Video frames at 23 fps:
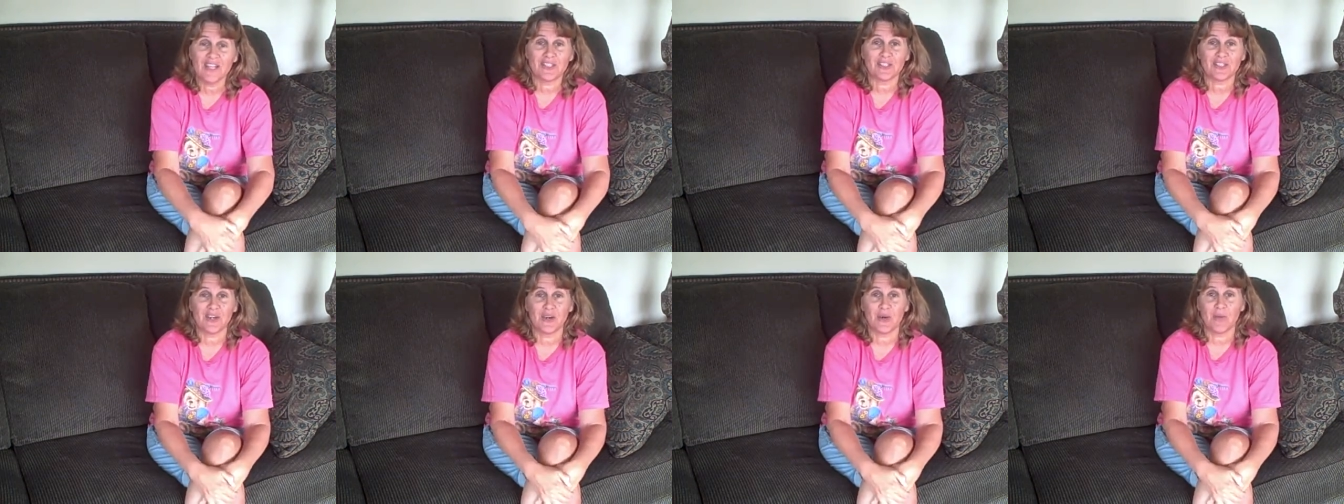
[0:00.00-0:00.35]

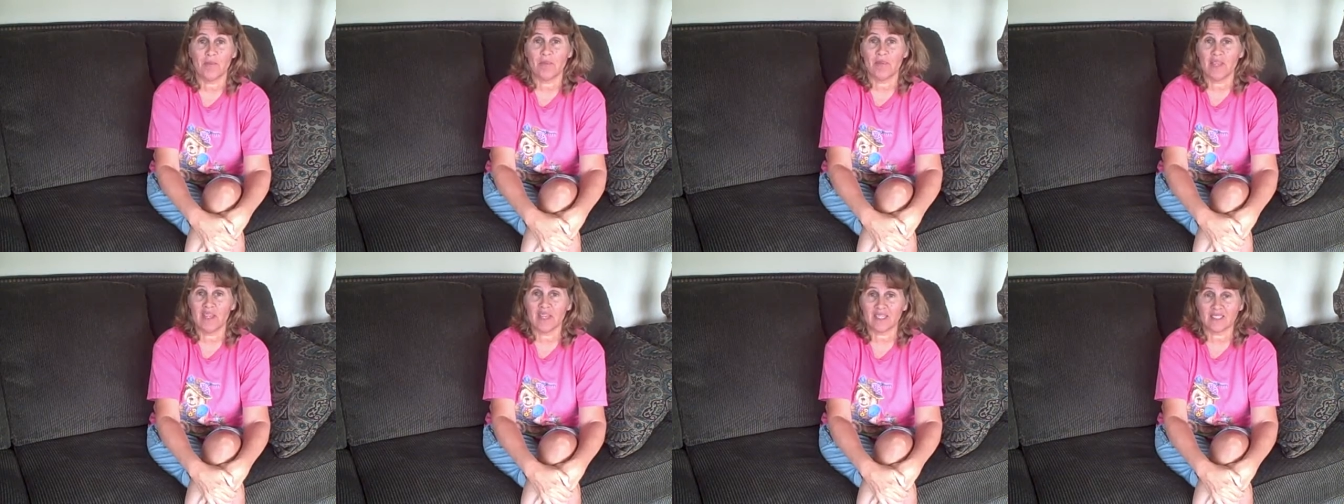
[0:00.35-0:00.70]
So
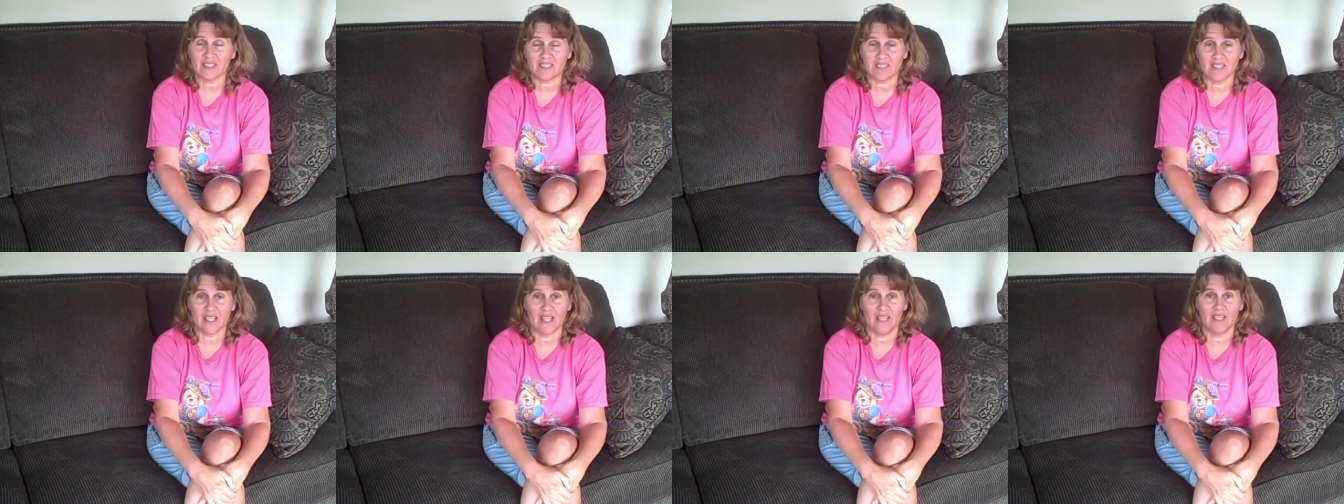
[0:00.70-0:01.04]
be
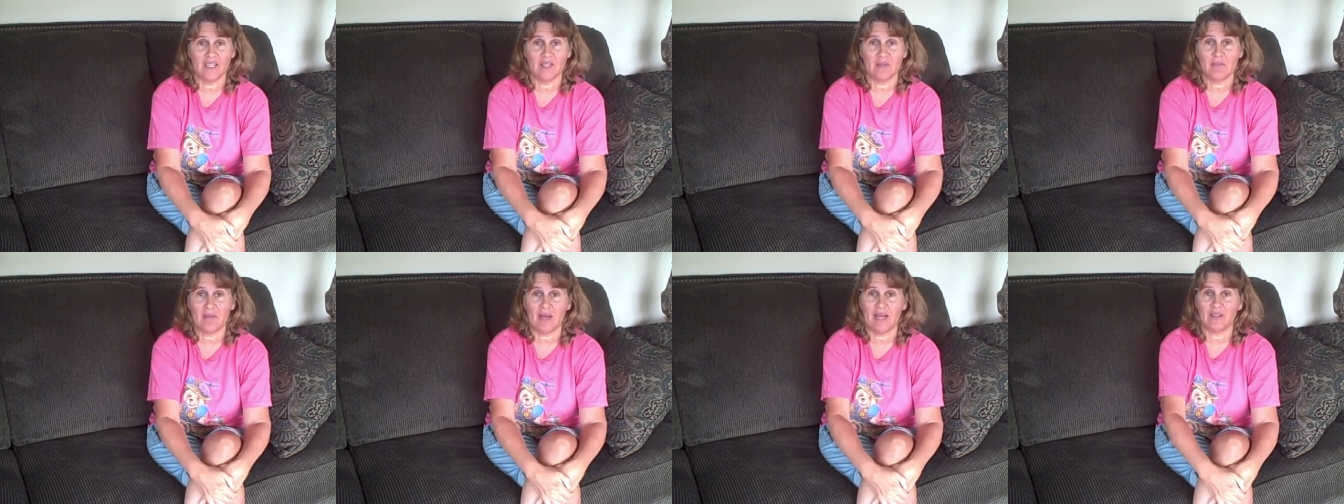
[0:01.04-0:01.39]

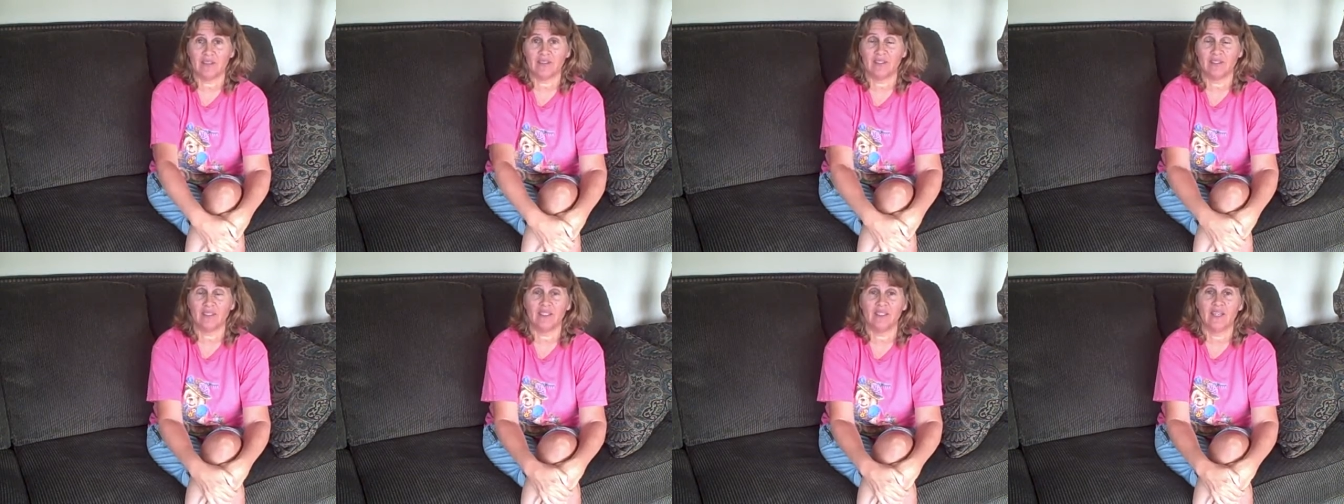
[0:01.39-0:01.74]
excited
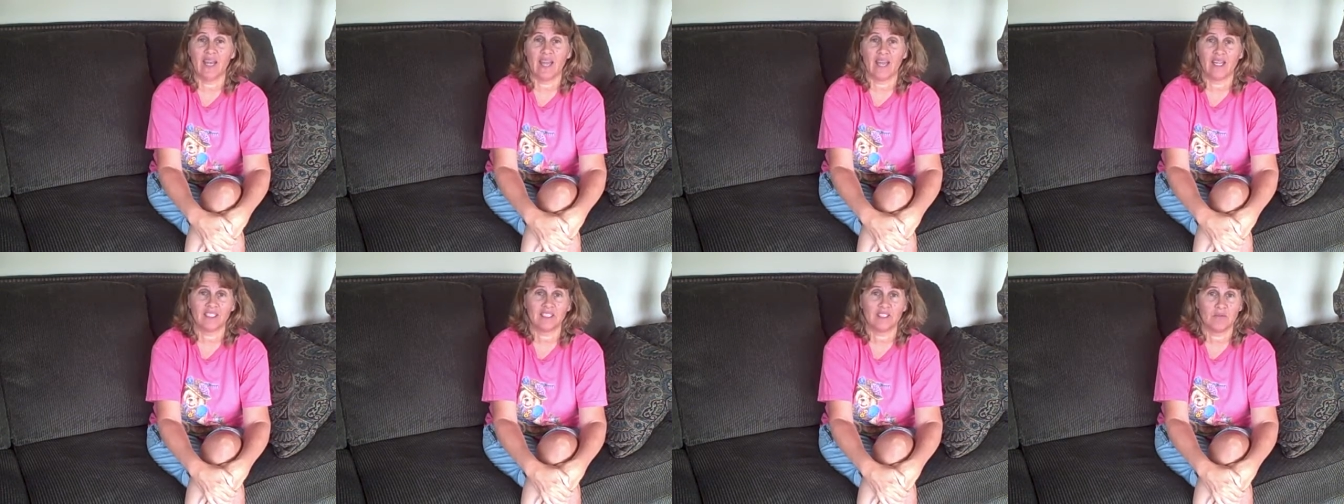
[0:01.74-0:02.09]
about the
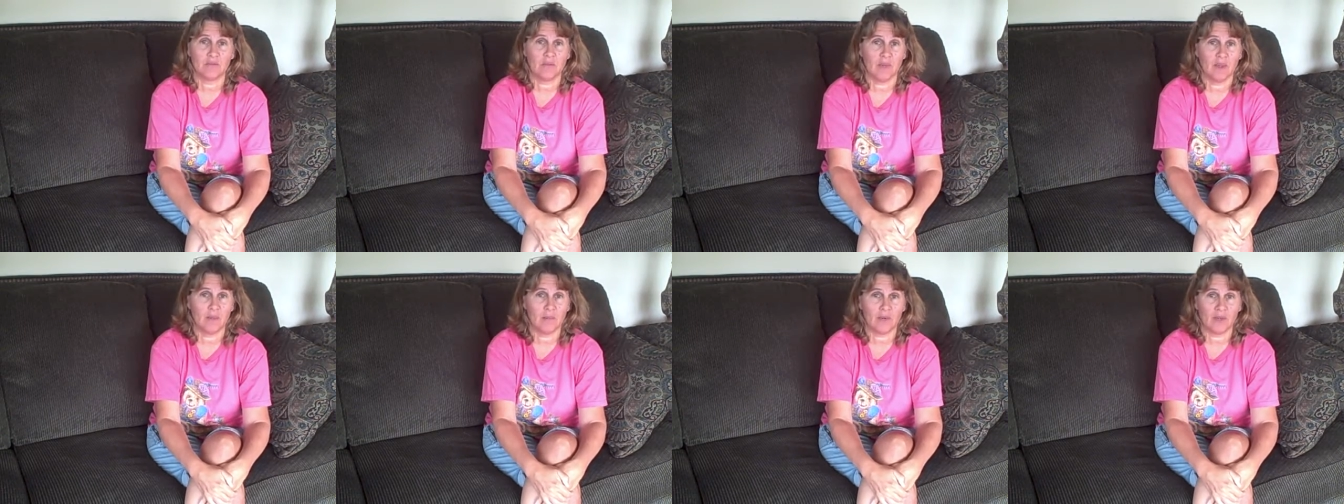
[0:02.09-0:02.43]

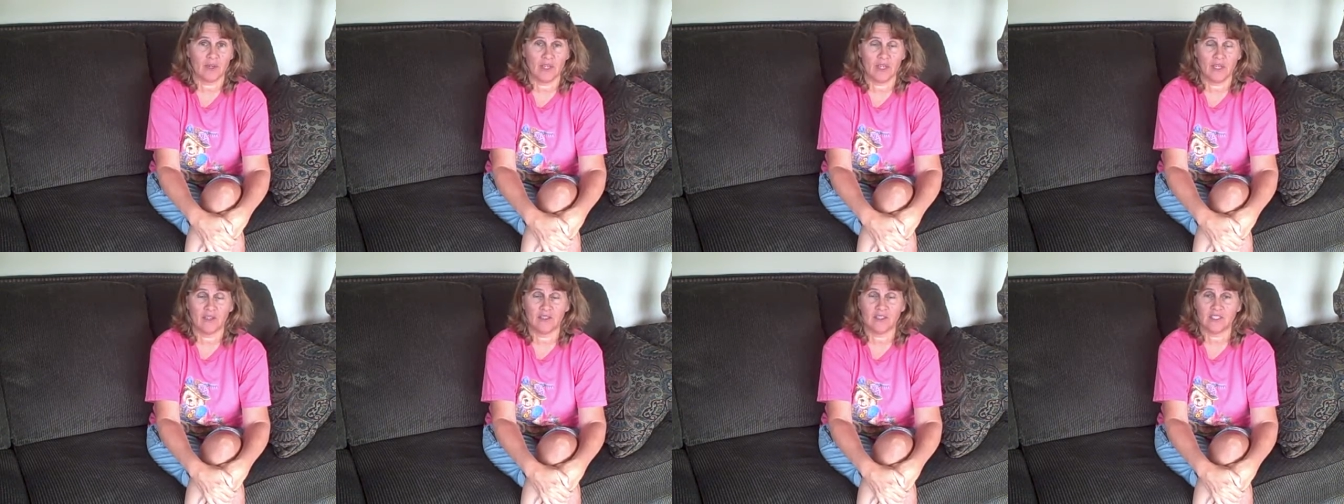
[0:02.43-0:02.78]
active member
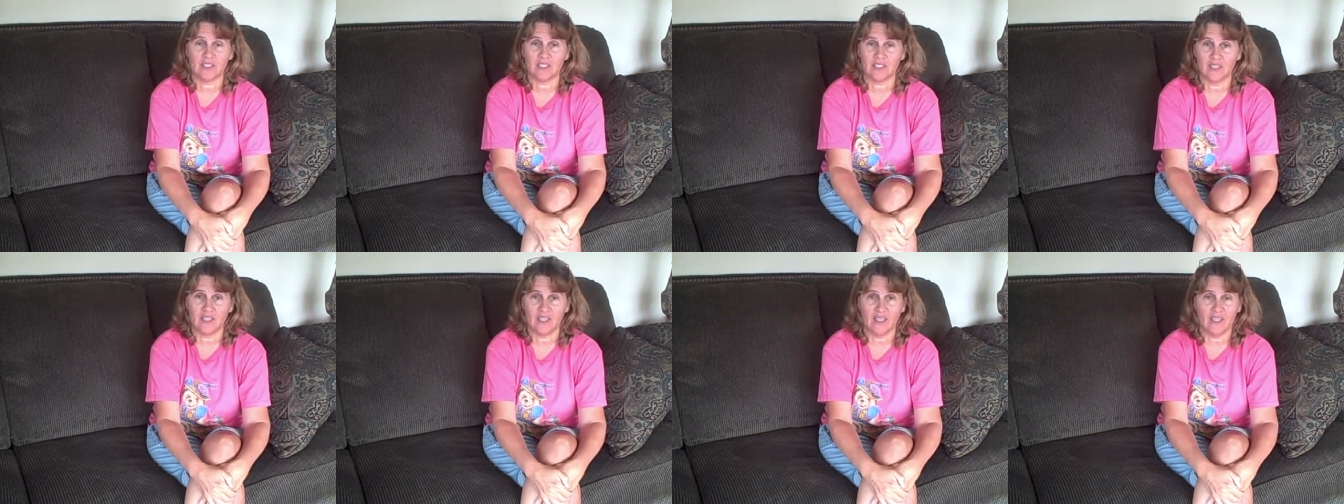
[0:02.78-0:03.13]

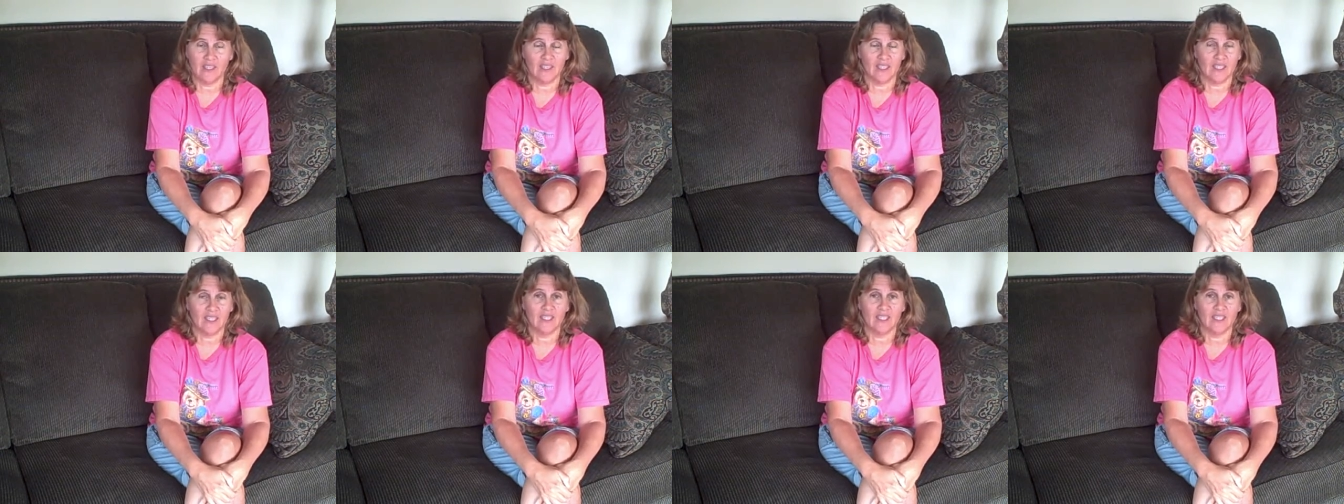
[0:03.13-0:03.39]
guarantee.